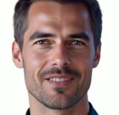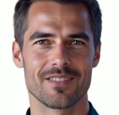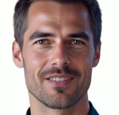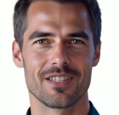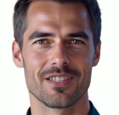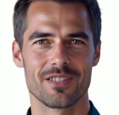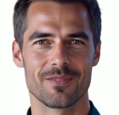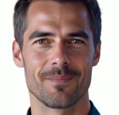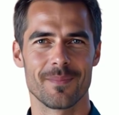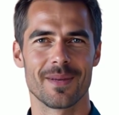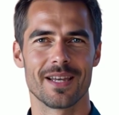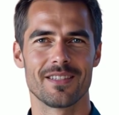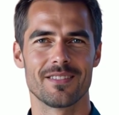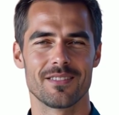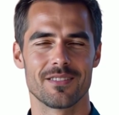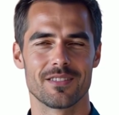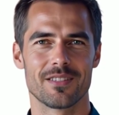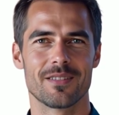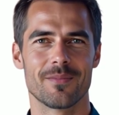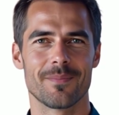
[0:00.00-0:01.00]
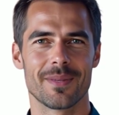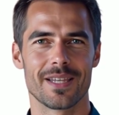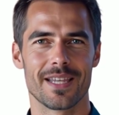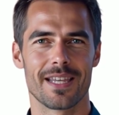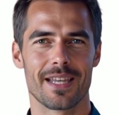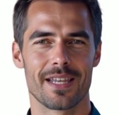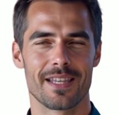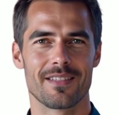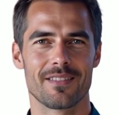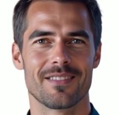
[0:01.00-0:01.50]
Dispenza
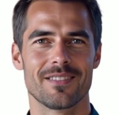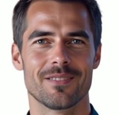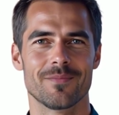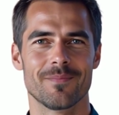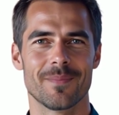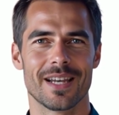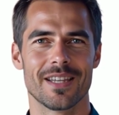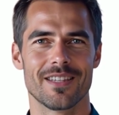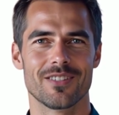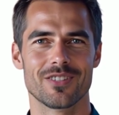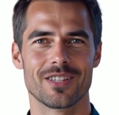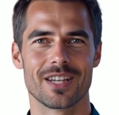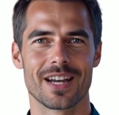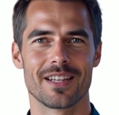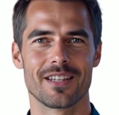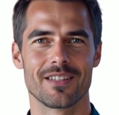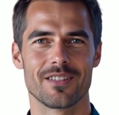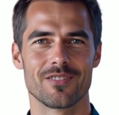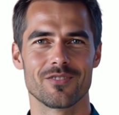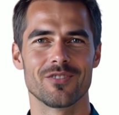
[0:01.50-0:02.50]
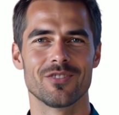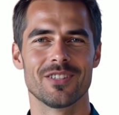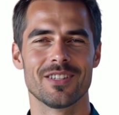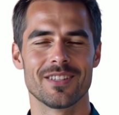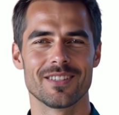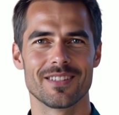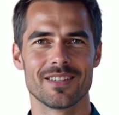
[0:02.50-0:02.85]
begins by challenging